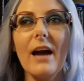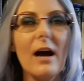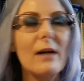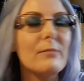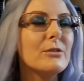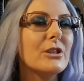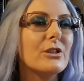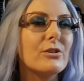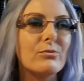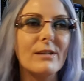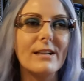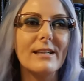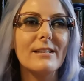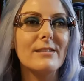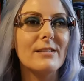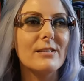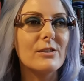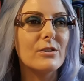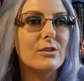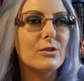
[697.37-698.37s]
I'm just reading
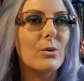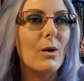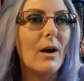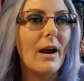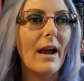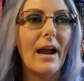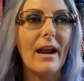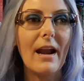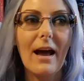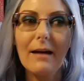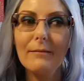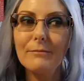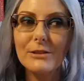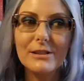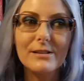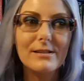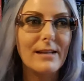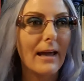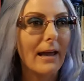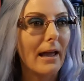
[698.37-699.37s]
the story, and I'm
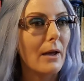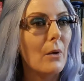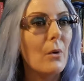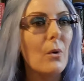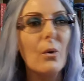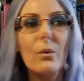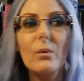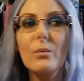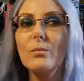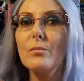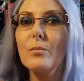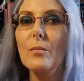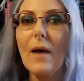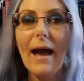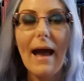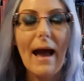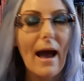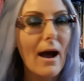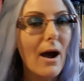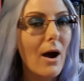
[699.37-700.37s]
just like,
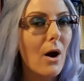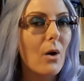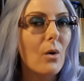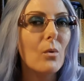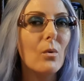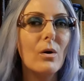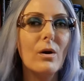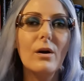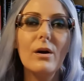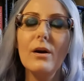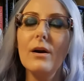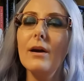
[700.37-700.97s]
how